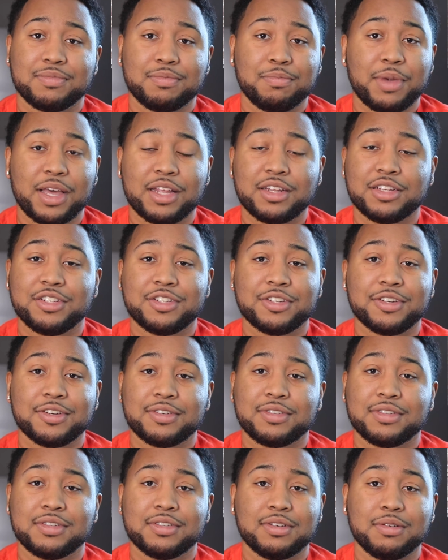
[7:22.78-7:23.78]

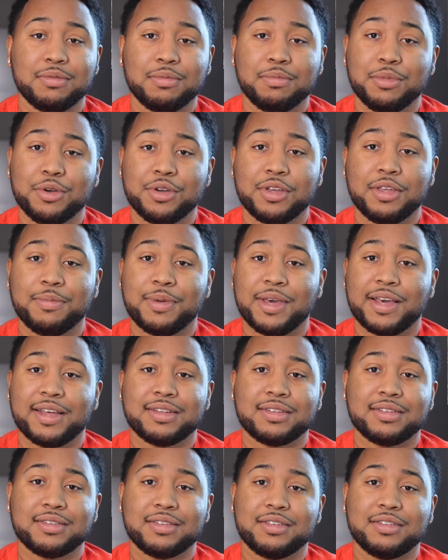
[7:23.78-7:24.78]
Bellinger, Mookie
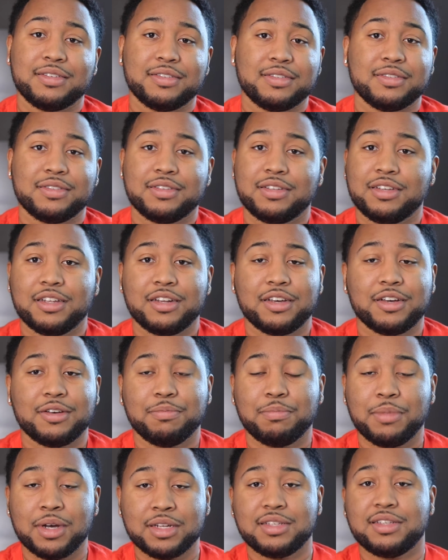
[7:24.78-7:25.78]
Betts, you know,
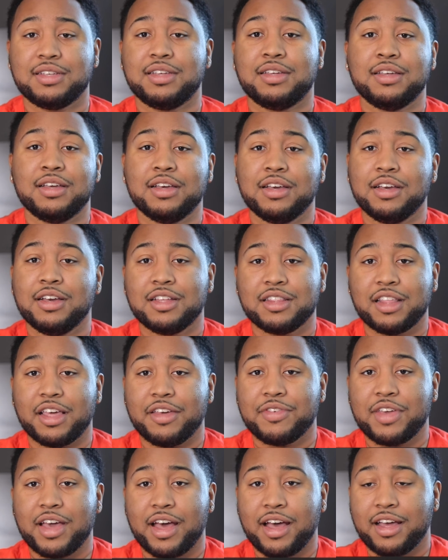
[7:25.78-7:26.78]
Muncy.
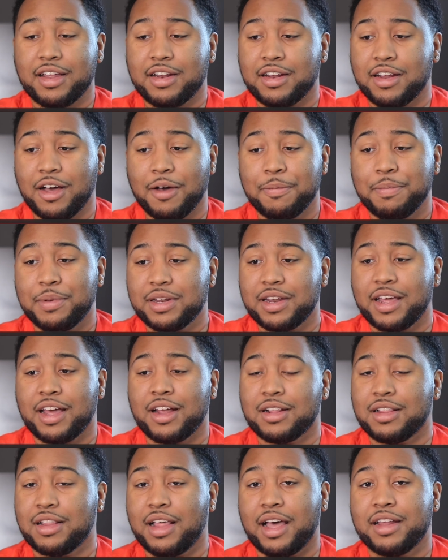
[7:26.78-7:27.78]
They've got up and
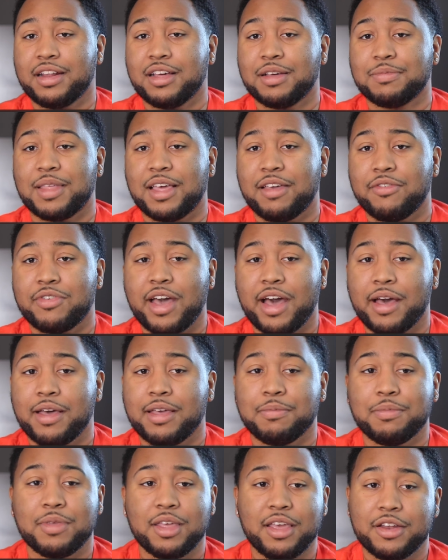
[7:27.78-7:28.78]
down the lineup. They've
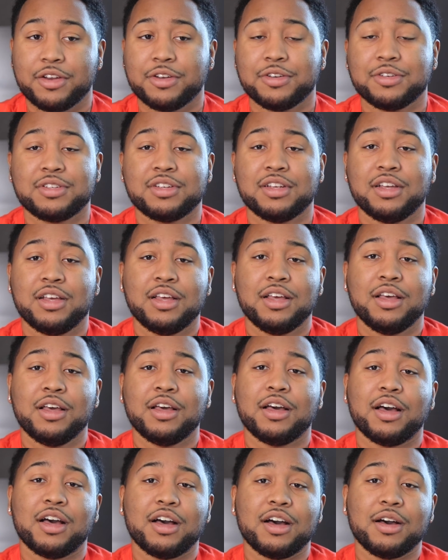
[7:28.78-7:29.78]
got hitters.
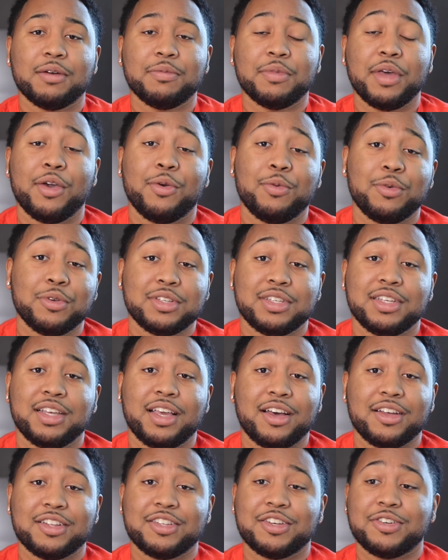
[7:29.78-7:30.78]
And we'll see
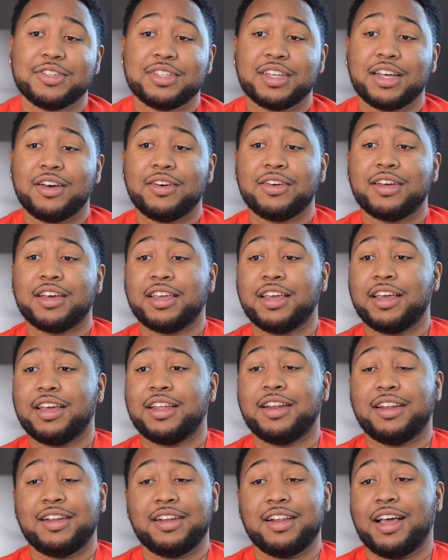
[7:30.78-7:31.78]
how it turns out.
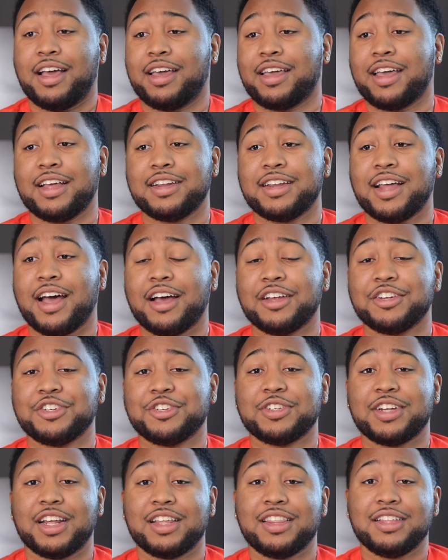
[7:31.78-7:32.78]
Again, I got
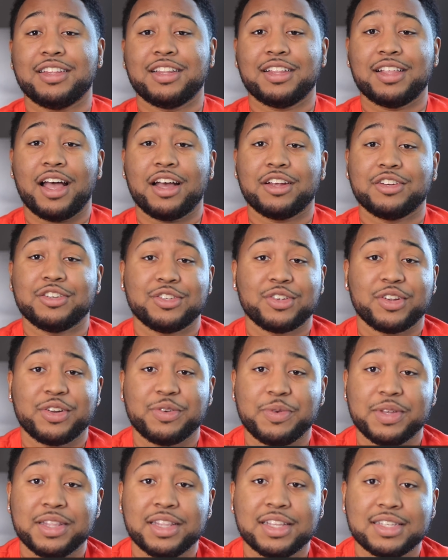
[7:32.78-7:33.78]
Dodgers. I think the Dodgers are going
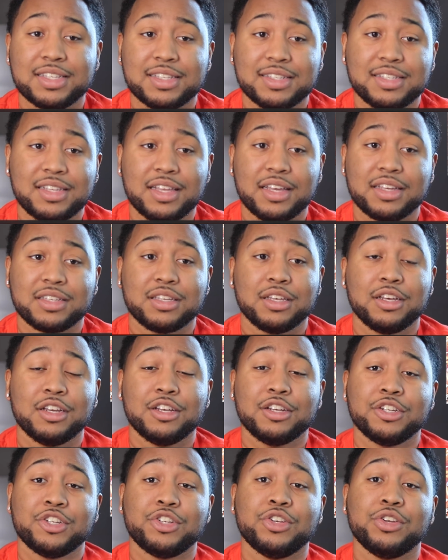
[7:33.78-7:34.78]
to win this in 6.
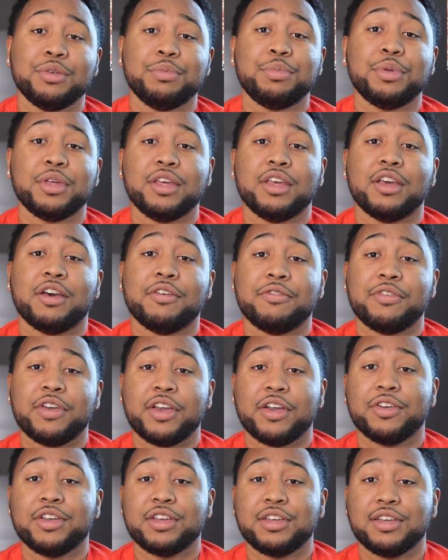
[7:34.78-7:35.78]
Should be a
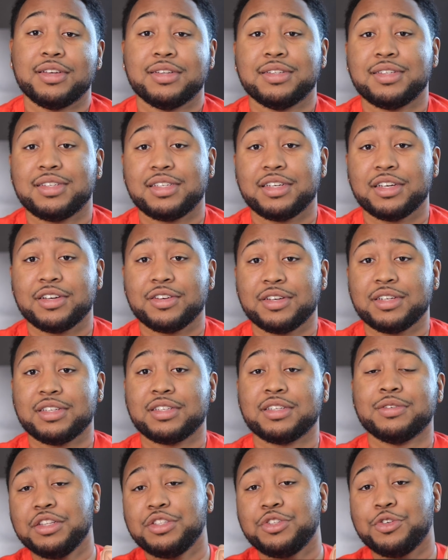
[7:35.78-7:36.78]
very good
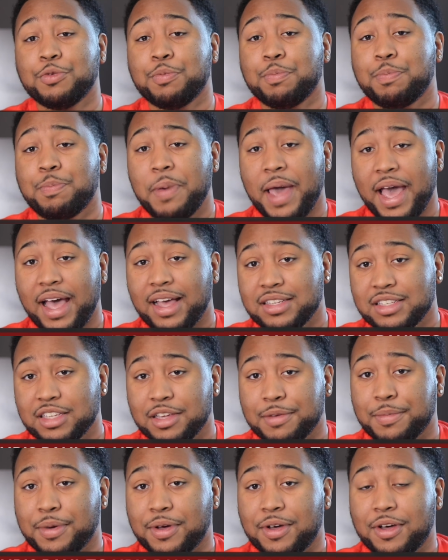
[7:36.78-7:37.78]
series. Into
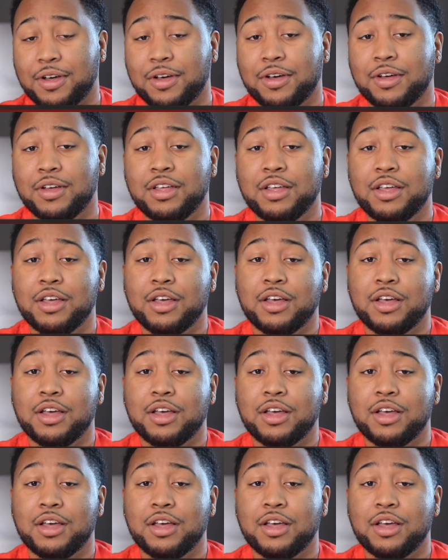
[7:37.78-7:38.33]
basketball,